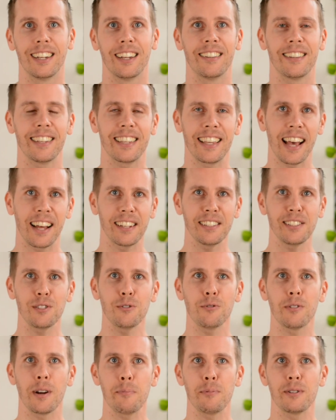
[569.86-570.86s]
The
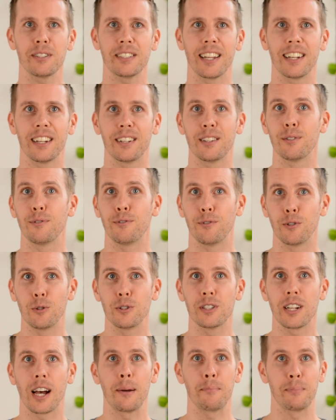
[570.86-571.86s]
council represented the
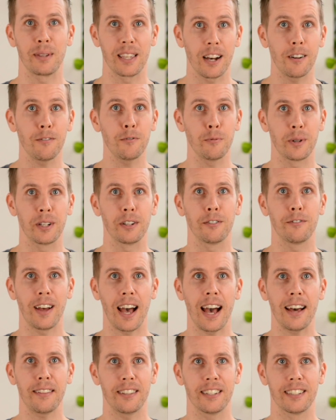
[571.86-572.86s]
full-time government of
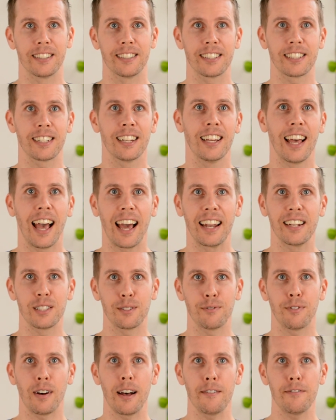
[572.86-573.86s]
Athens, and its
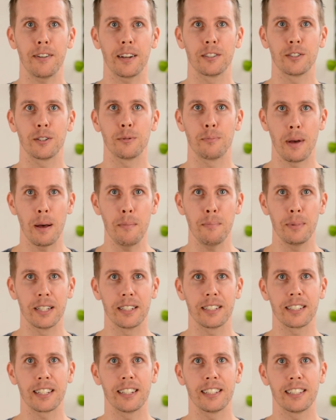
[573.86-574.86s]
500
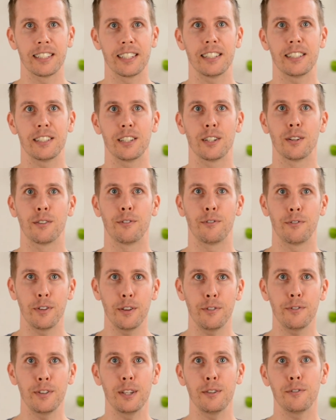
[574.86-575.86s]
members consisted of
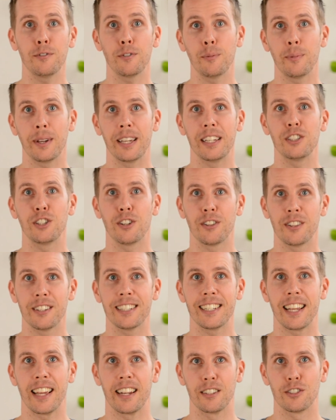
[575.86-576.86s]
50 from each of the
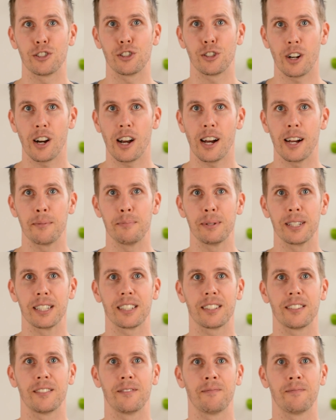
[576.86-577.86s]
10 tribes.